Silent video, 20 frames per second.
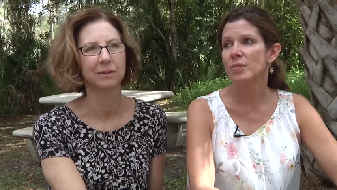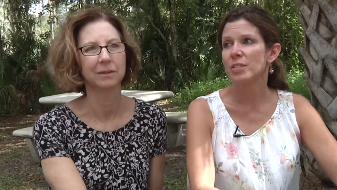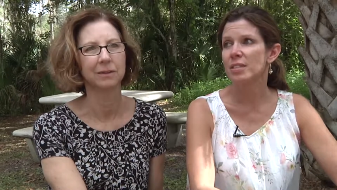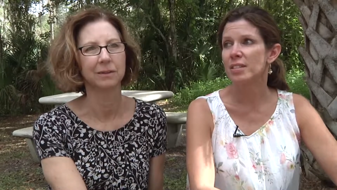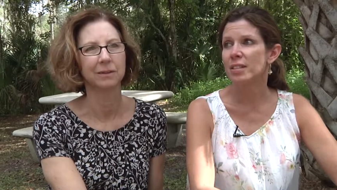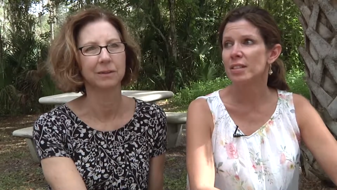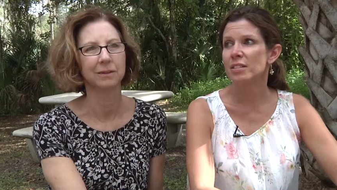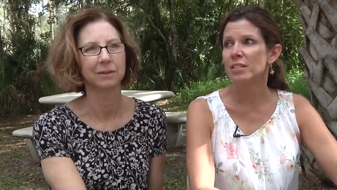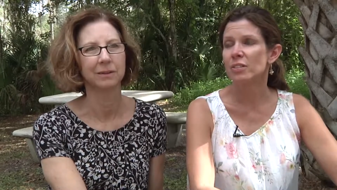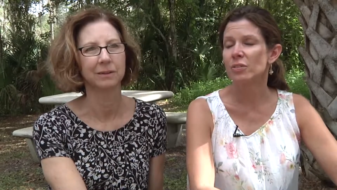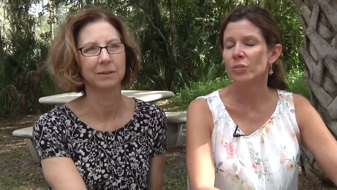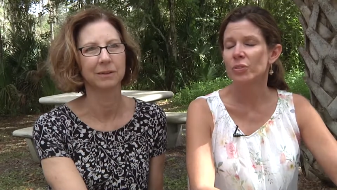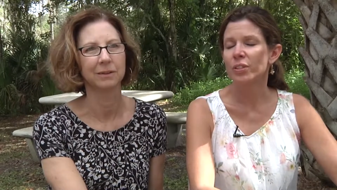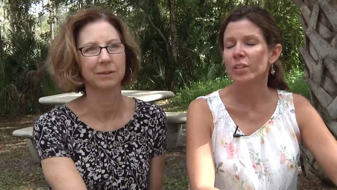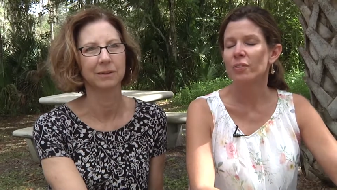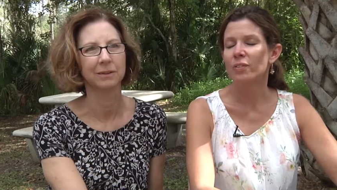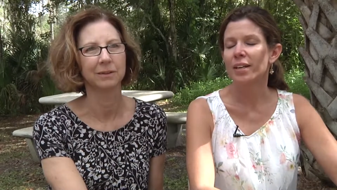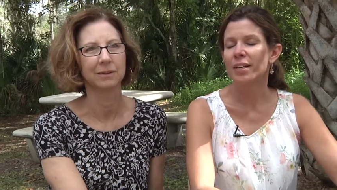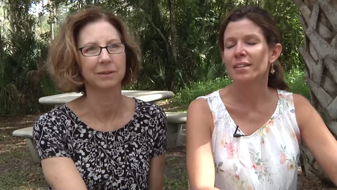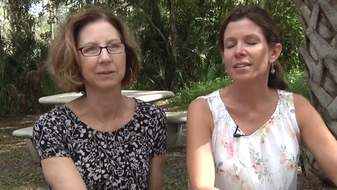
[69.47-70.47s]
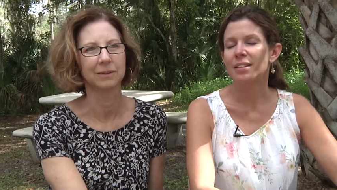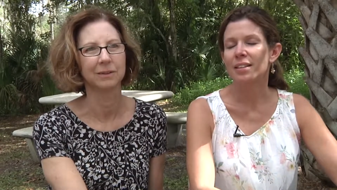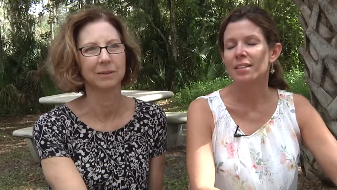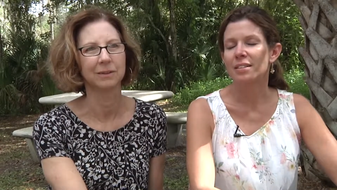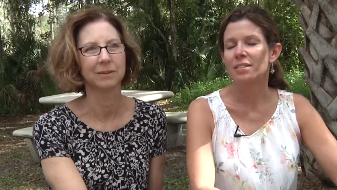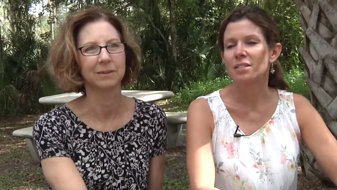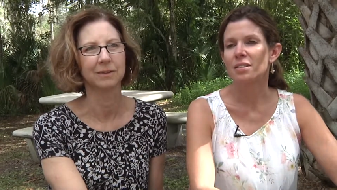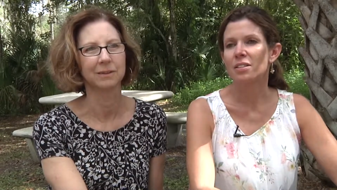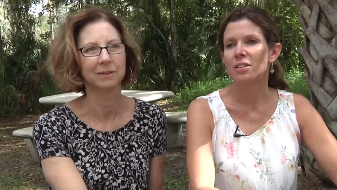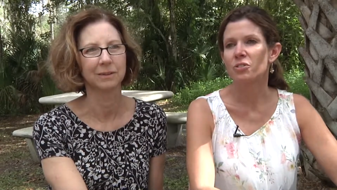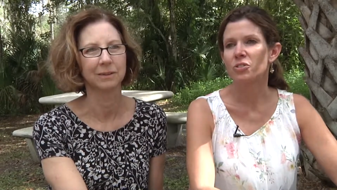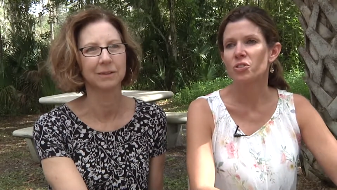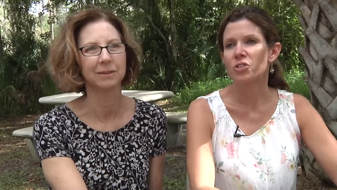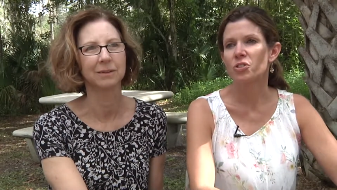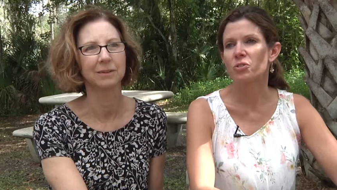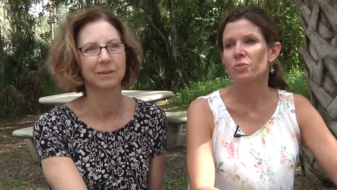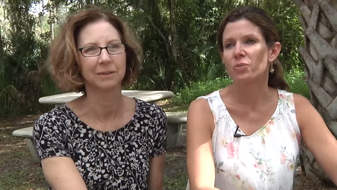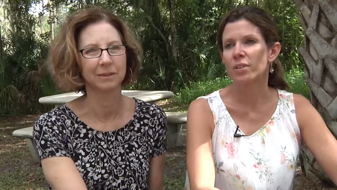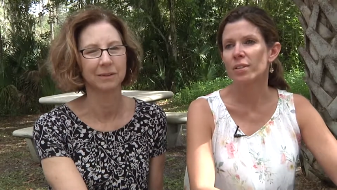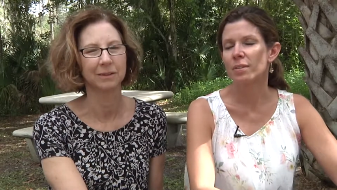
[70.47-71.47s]
Speaker 1: was going to do really great things, so
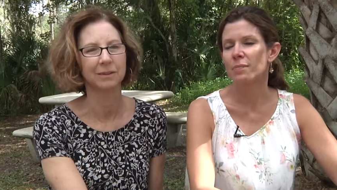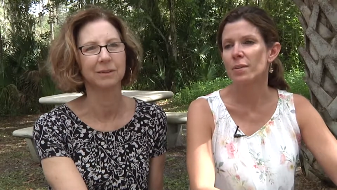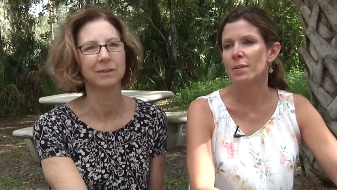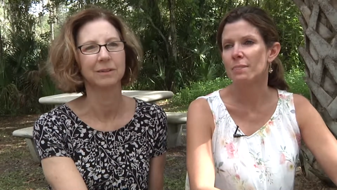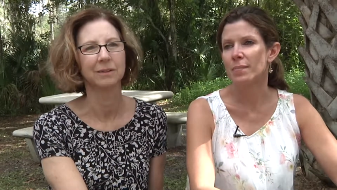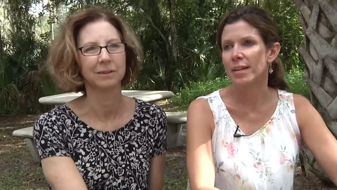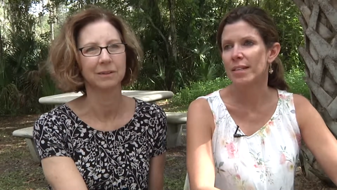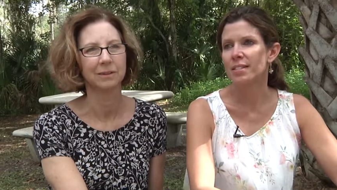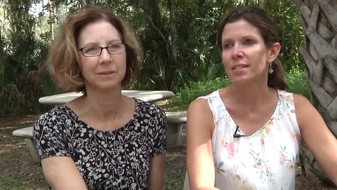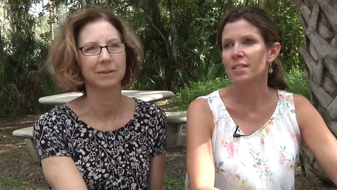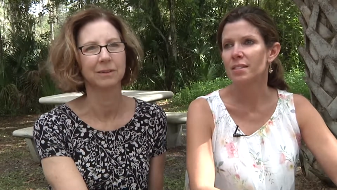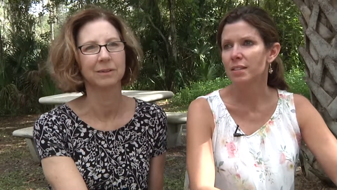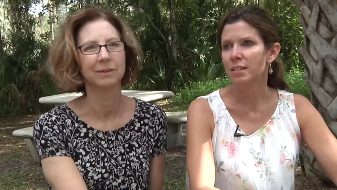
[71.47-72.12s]
she'll really be missed.